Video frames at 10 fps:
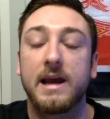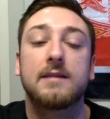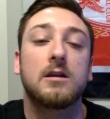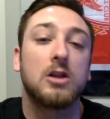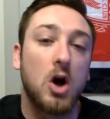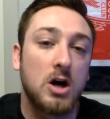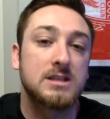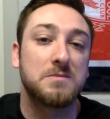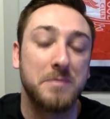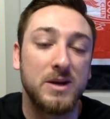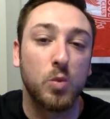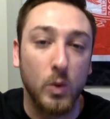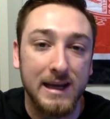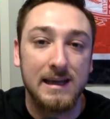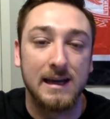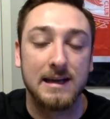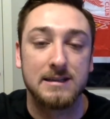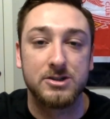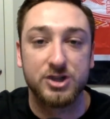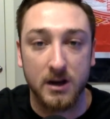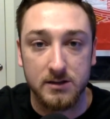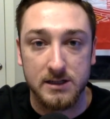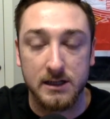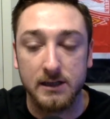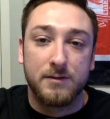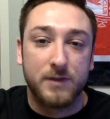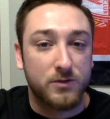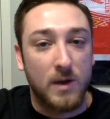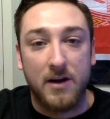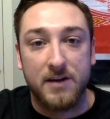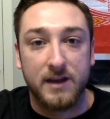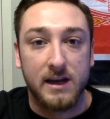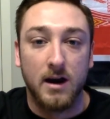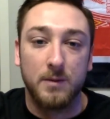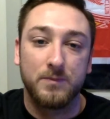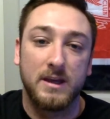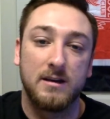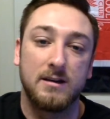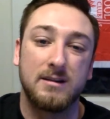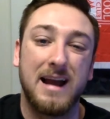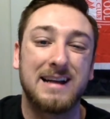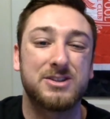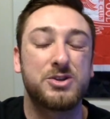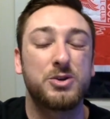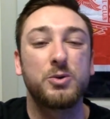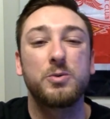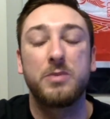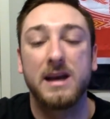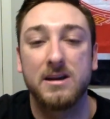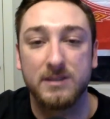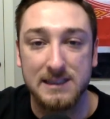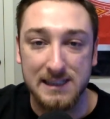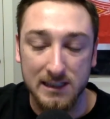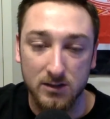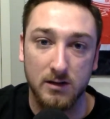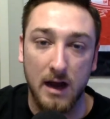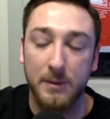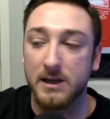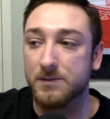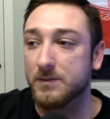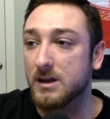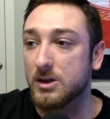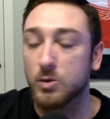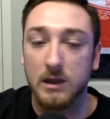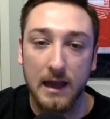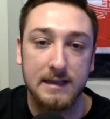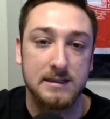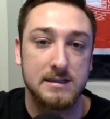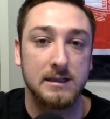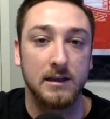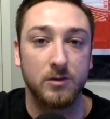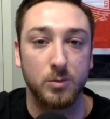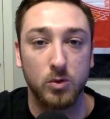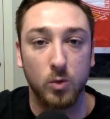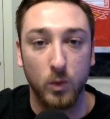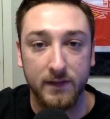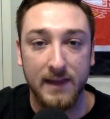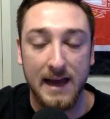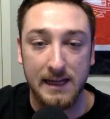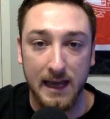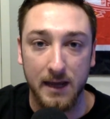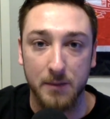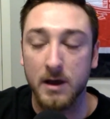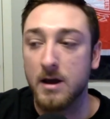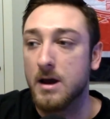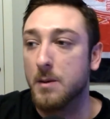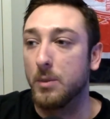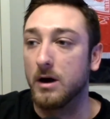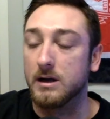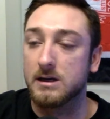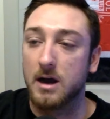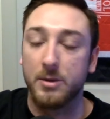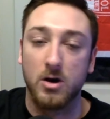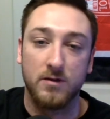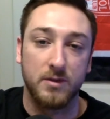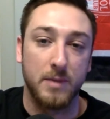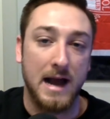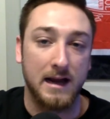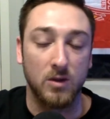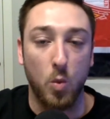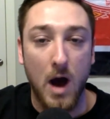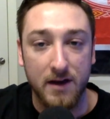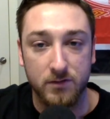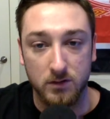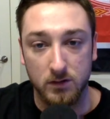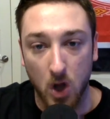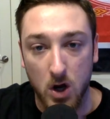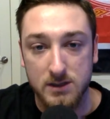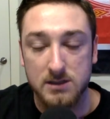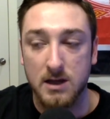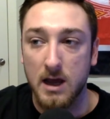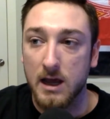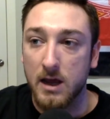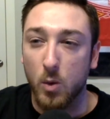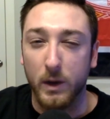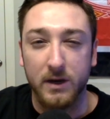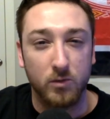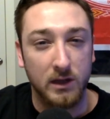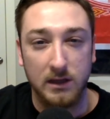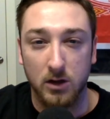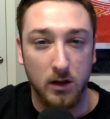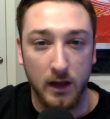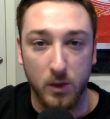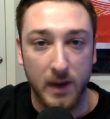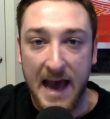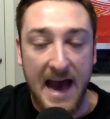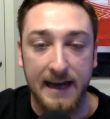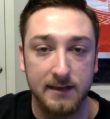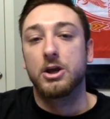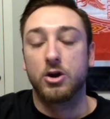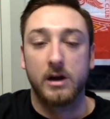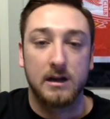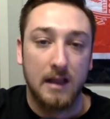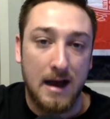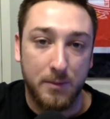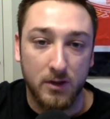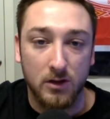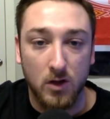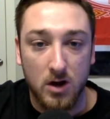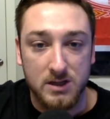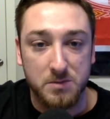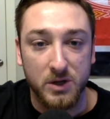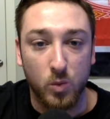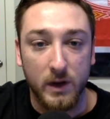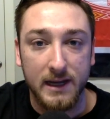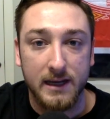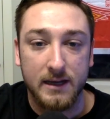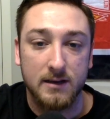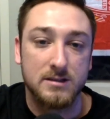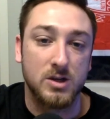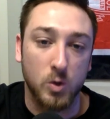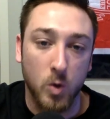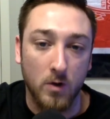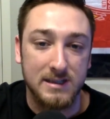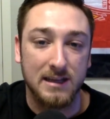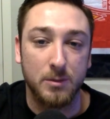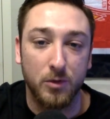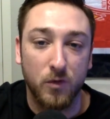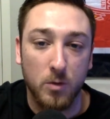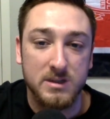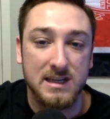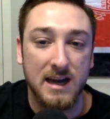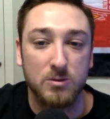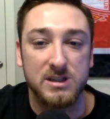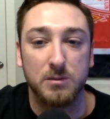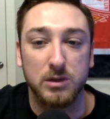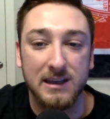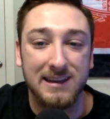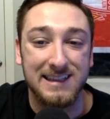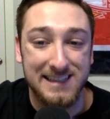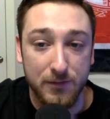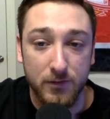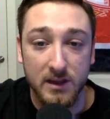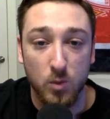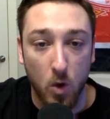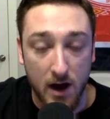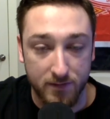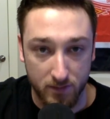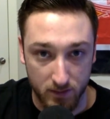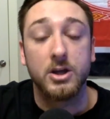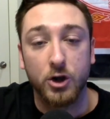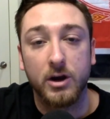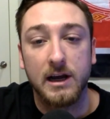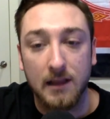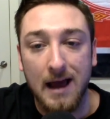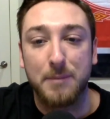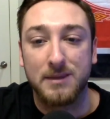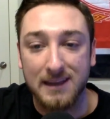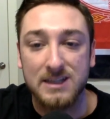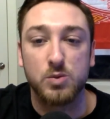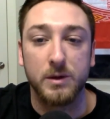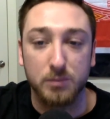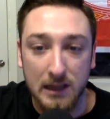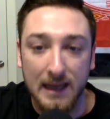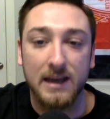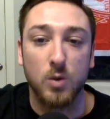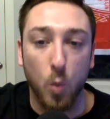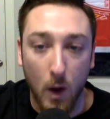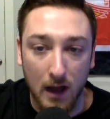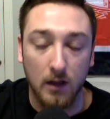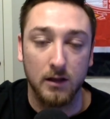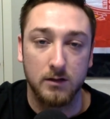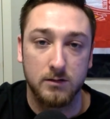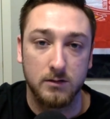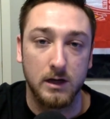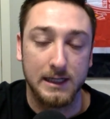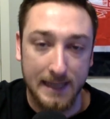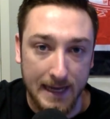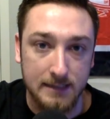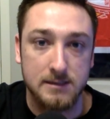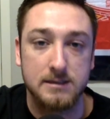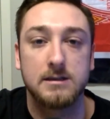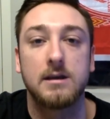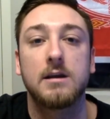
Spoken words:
had the loss midweek against Chelsea. 5th round FA Cup. Not too big of a deal. I mean, you would like to see Liverpool win that game, but coming off the back of the Watford loss, we didn't really look like we had it. Jurgen Klopp on the loss midweek, it's a quote, he said, "The performance tonight was completely different than Watford." Jurgen Klopp thinks we played well against